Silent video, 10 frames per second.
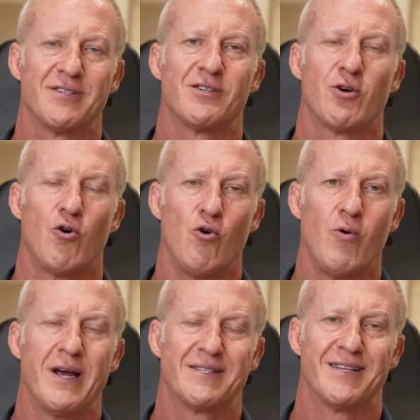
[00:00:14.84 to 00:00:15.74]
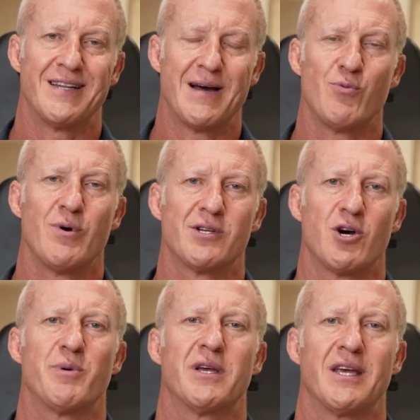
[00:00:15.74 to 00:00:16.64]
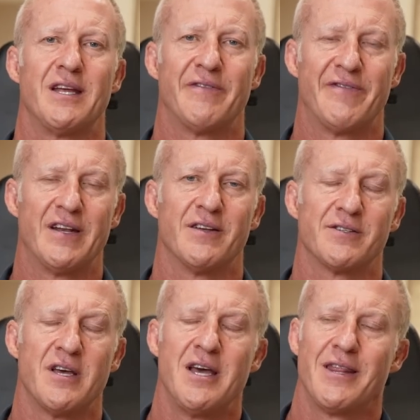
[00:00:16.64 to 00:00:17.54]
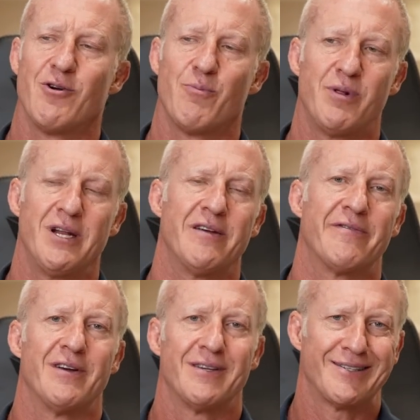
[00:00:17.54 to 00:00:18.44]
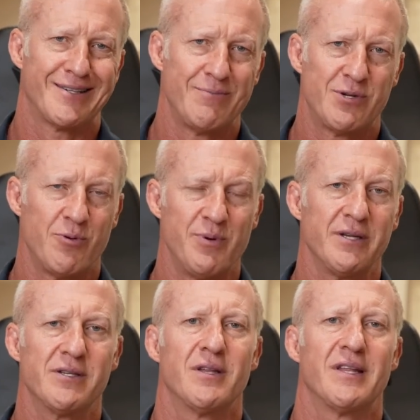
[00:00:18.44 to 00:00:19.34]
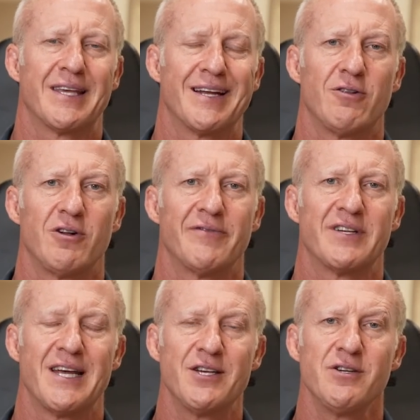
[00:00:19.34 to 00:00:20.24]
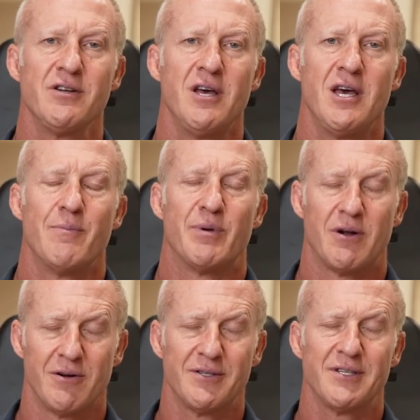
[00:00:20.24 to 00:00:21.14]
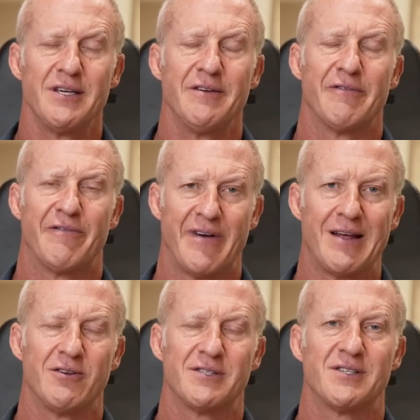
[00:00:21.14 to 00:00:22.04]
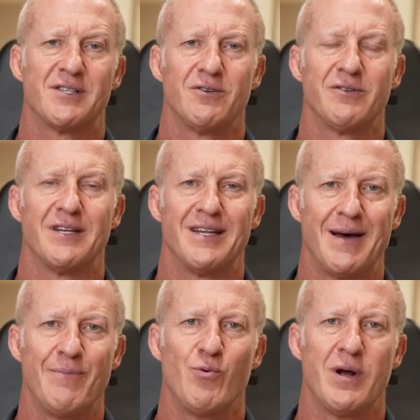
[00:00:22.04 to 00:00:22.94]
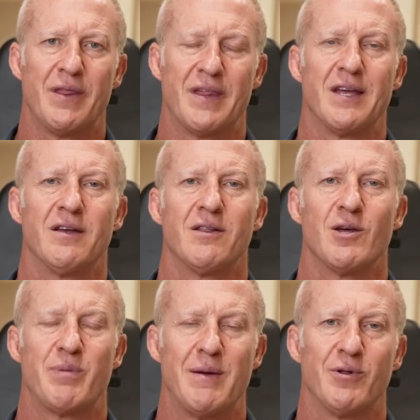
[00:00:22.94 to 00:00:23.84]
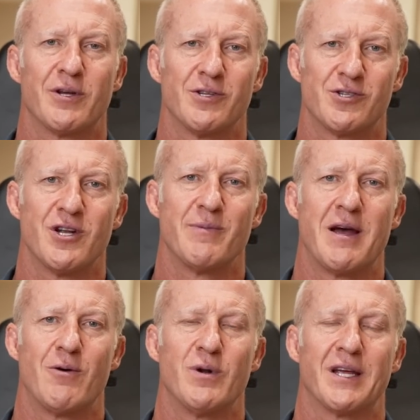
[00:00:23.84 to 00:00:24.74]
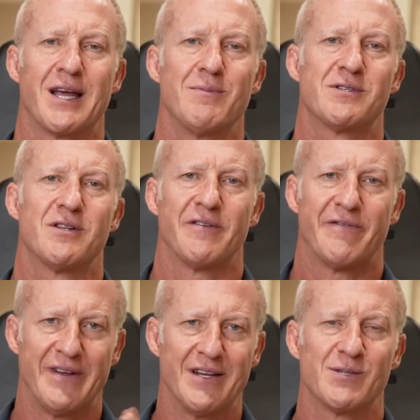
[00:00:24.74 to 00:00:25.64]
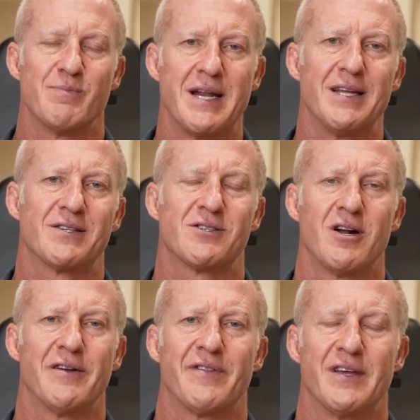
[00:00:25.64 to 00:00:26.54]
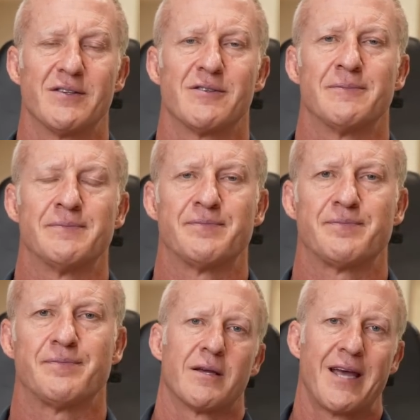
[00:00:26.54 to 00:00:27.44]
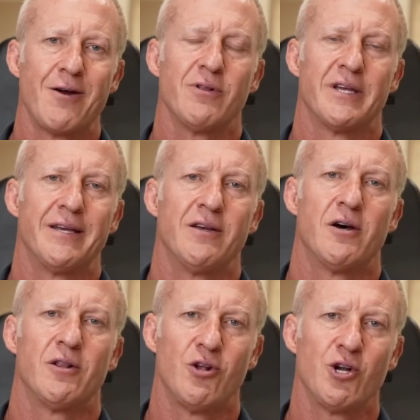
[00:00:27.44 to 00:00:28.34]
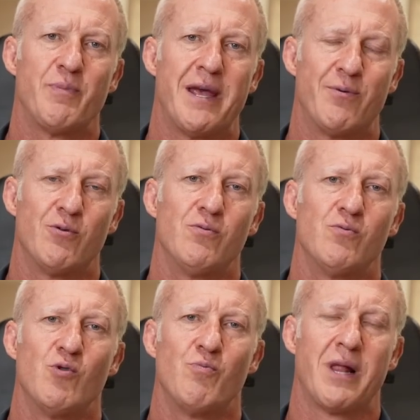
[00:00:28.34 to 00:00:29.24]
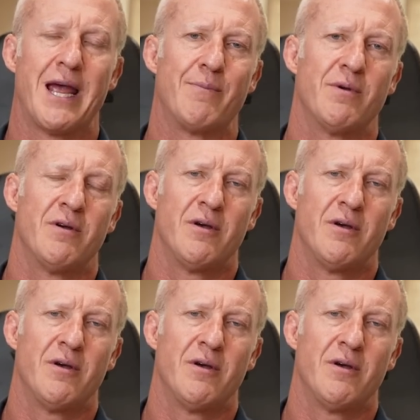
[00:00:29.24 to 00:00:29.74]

is always the #1 topic in fitness. There are plenty of subtopics that get a lot of attention, but honestly, fat loss is still the #1 thing that people are concerned about when it comes to the fitness media side of things. Currently, a lot of people will blame